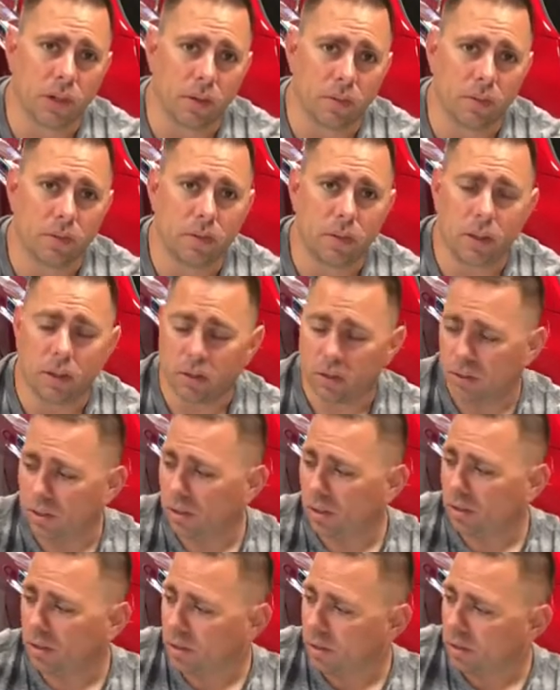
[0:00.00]
of the vehicle.
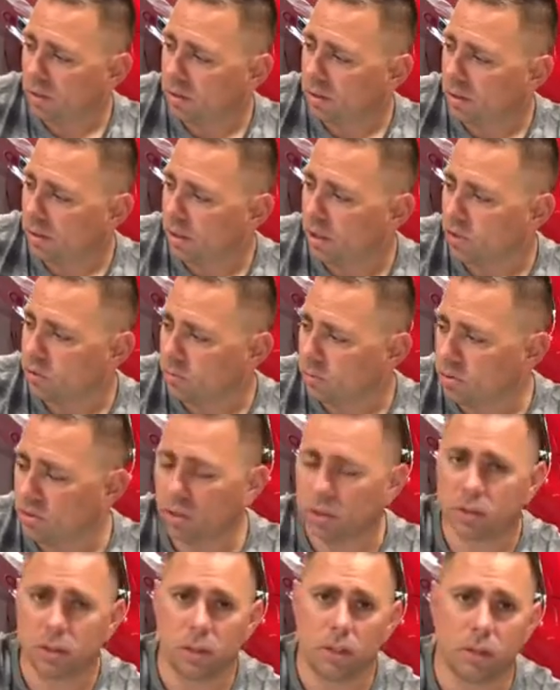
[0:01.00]
The customer
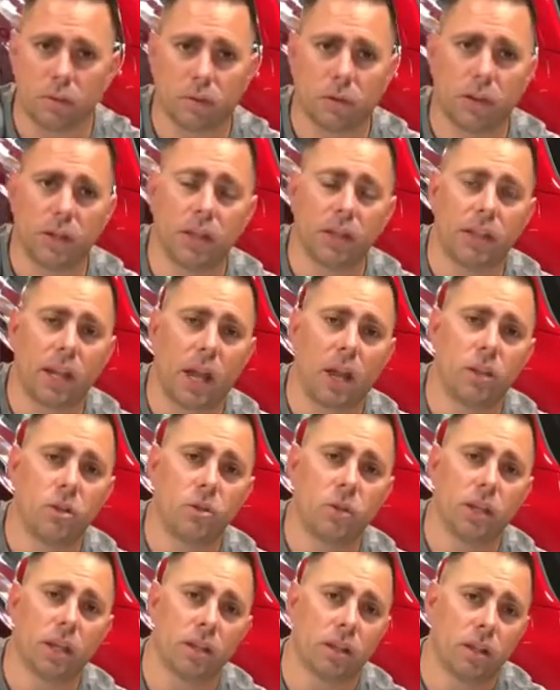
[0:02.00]
took delivery. Now you
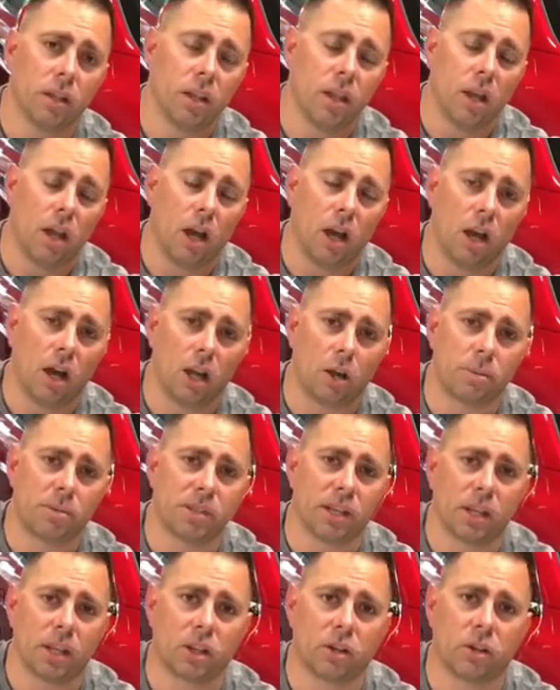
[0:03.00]
get
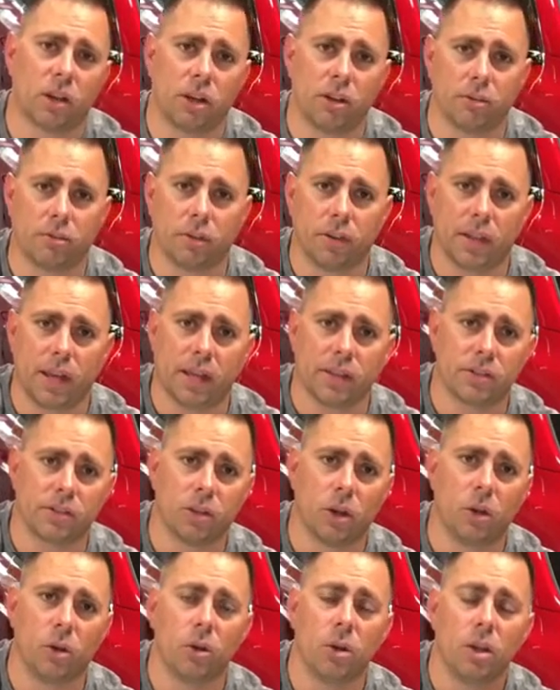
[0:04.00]
100% credit for that.
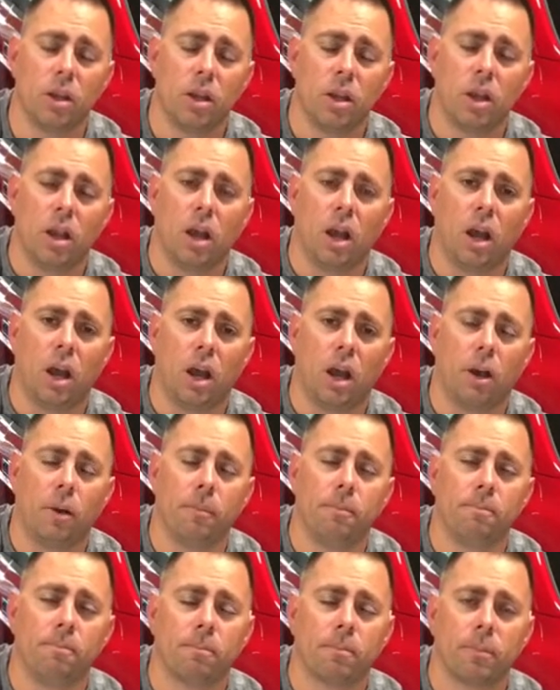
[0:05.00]
So
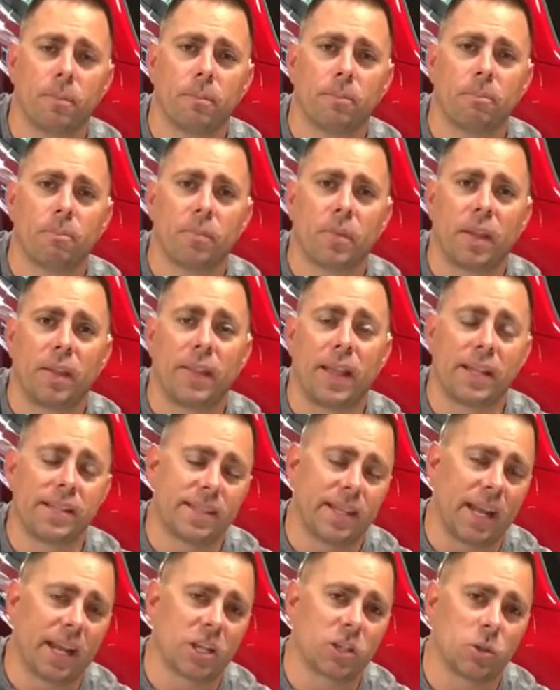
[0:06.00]
that's
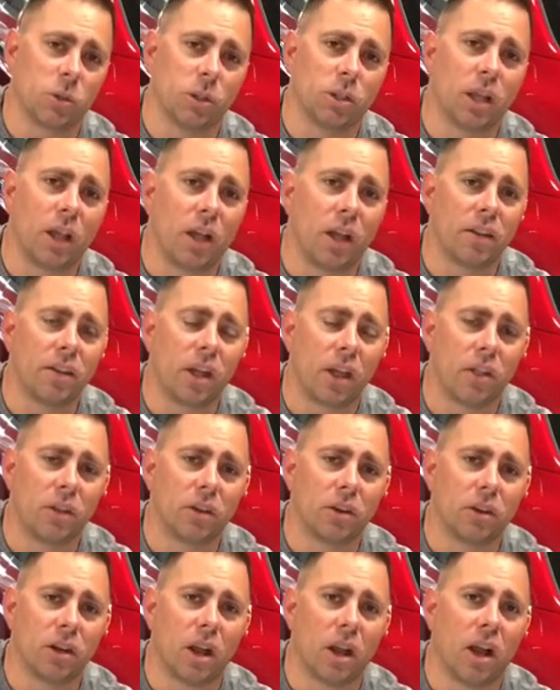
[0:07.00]

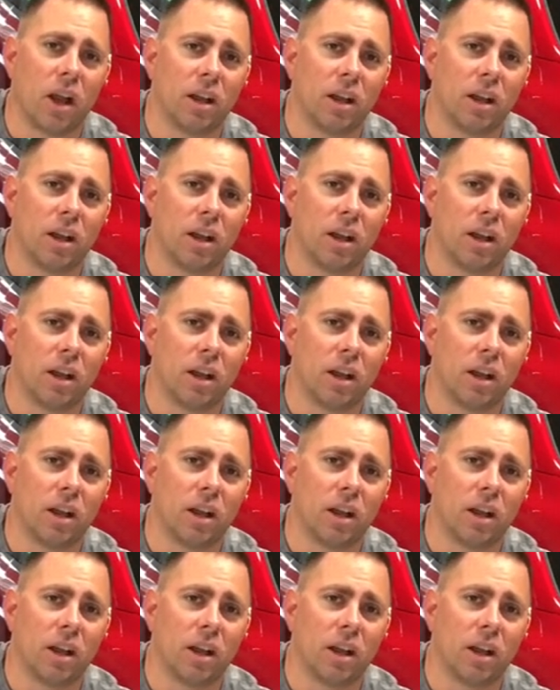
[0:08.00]
another